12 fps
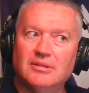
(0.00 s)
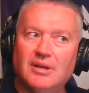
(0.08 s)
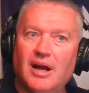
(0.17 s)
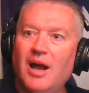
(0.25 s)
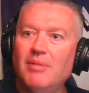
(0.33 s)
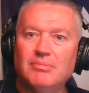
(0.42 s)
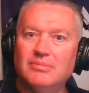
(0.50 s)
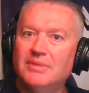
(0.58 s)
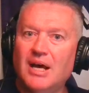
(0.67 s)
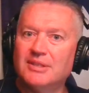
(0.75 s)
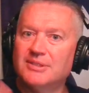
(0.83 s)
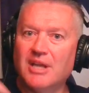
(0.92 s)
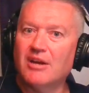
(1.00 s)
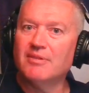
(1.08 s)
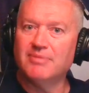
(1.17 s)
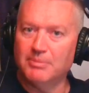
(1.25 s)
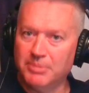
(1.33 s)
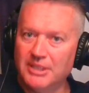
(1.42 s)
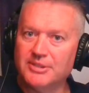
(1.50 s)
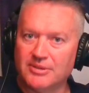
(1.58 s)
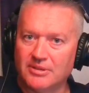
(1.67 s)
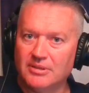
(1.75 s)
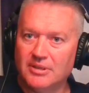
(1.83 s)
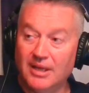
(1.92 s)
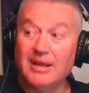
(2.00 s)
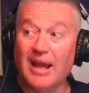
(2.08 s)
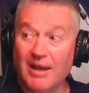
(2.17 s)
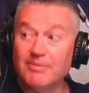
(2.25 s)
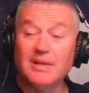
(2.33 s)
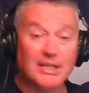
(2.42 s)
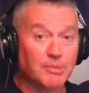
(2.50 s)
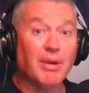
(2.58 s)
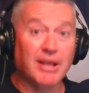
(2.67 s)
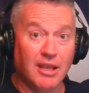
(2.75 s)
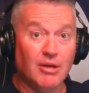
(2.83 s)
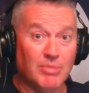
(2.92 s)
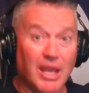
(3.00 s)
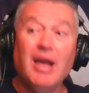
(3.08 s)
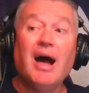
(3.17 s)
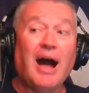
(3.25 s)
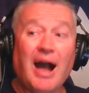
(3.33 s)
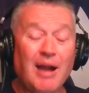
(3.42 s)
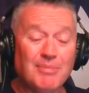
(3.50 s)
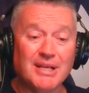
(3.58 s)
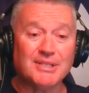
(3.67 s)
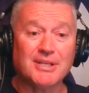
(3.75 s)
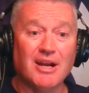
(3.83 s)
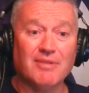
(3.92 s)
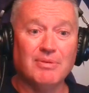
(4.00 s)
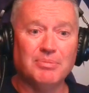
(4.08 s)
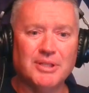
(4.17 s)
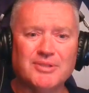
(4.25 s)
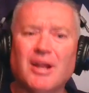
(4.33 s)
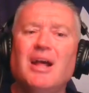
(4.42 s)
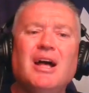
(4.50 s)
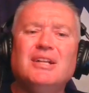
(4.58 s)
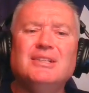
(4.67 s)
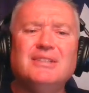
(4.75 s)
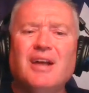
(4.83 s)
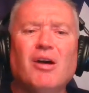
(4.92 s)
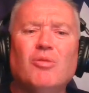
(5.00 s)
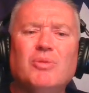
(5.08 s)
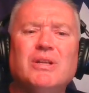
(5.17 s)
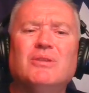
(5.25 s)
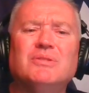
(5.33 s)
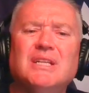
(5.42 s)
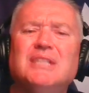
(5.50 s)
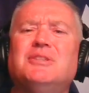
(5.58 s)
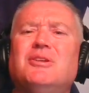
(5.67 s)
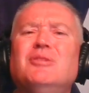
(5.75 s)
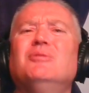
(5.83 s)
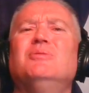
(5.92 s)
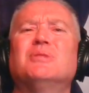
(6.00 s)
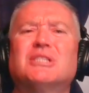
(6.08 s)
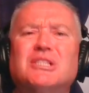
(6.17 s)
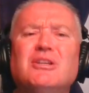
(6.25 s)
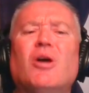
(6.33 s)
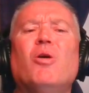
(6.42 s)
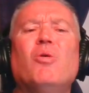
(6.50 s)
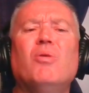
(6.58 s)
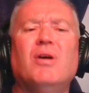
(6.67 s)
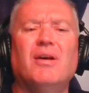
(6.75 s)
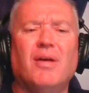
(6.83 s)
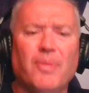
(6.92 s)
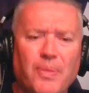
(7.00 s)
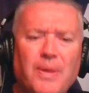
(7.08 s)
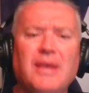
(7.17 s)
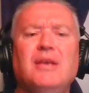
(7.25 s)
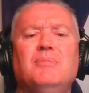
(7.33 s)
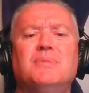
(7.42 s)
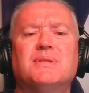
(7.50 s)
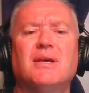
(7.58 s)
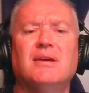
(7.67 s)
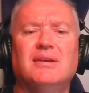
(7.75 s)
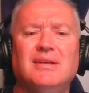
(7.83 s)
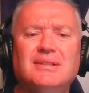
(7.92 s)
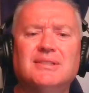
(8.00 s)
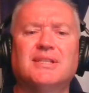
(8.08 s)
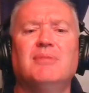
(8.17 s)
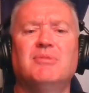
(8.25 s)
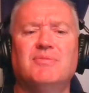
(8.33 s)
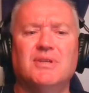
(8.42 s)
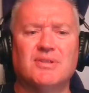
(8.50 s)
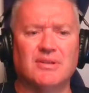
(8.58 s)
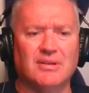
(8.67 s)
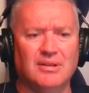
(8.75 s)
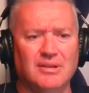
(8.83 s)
I'm not scared of a blizzard. An avalanche might kill me. I'm not scared of a blizzard. No, we don't need two snow themes in the same division.